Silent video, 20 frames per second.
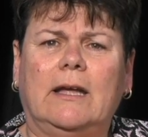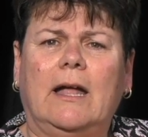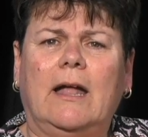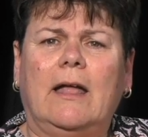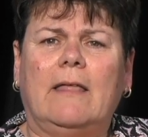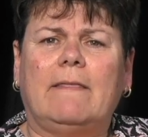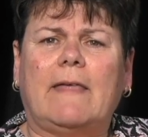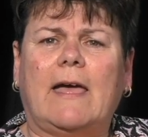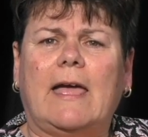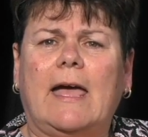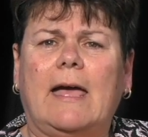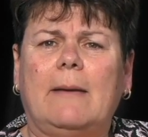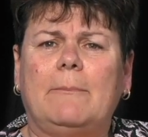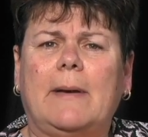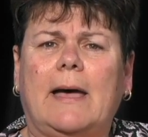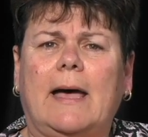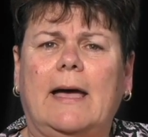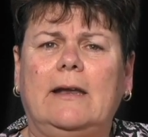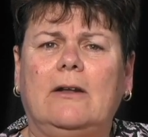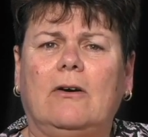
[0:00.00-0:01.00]
They
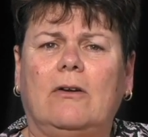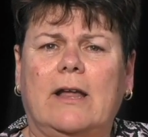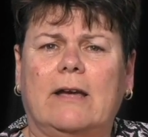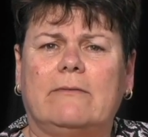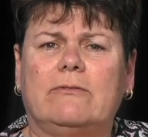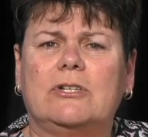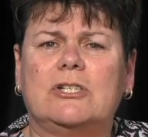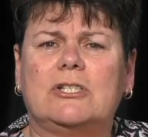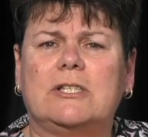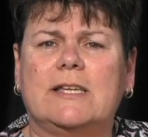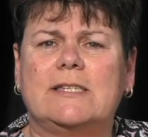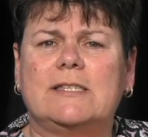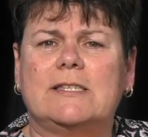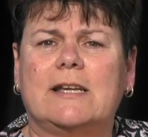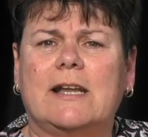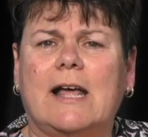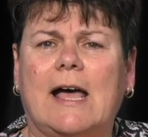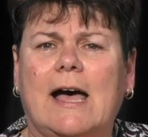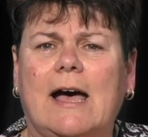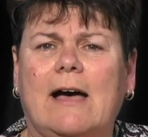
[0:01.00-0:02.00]
paid on average less
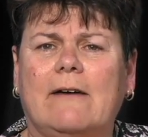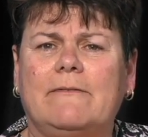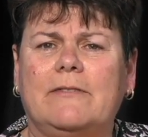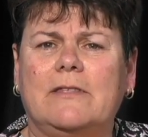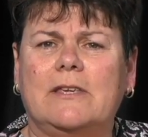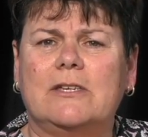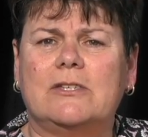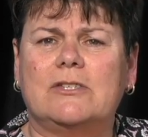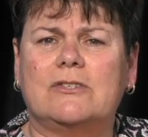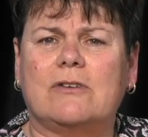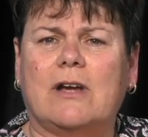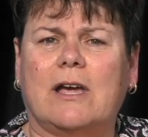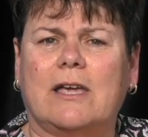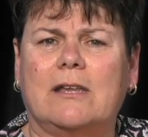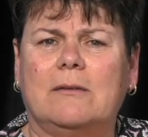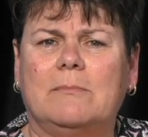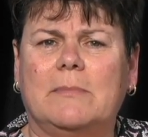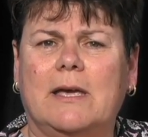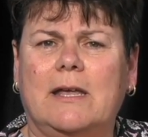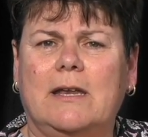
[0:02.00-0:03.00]
than half the
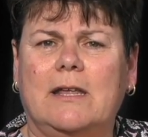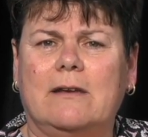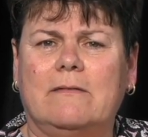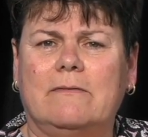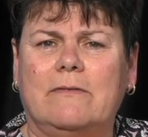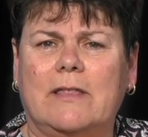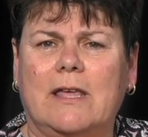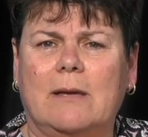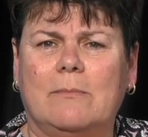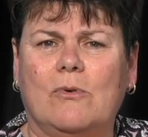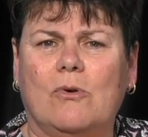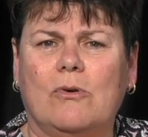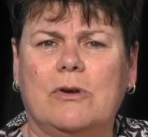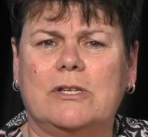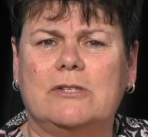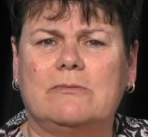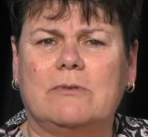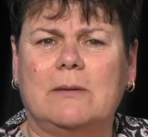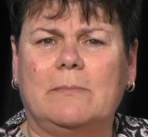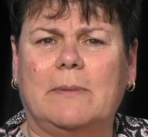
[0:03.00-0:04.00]
Australian median for their
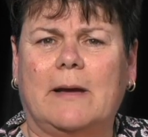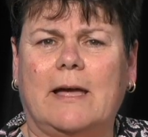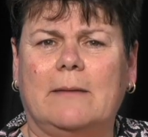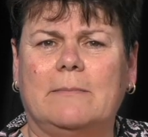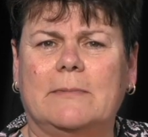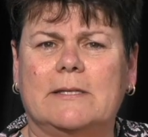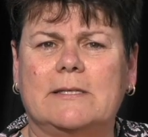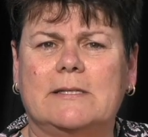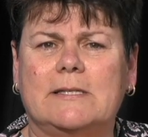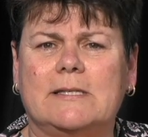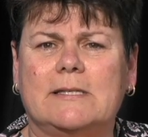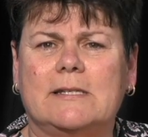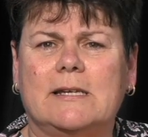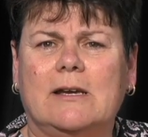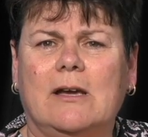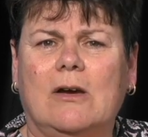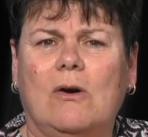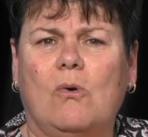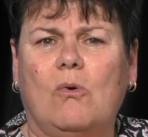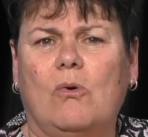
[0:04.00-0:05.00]
mortgage repayments
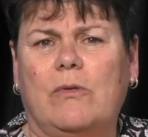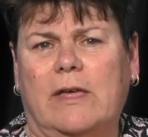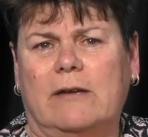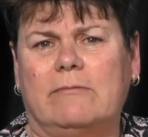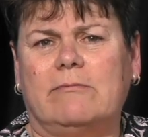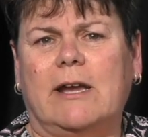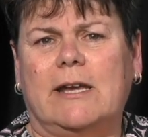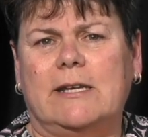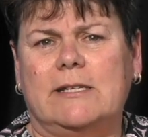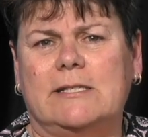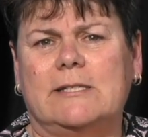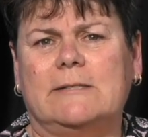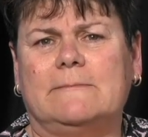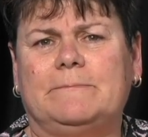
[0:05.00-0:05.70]
or their rent.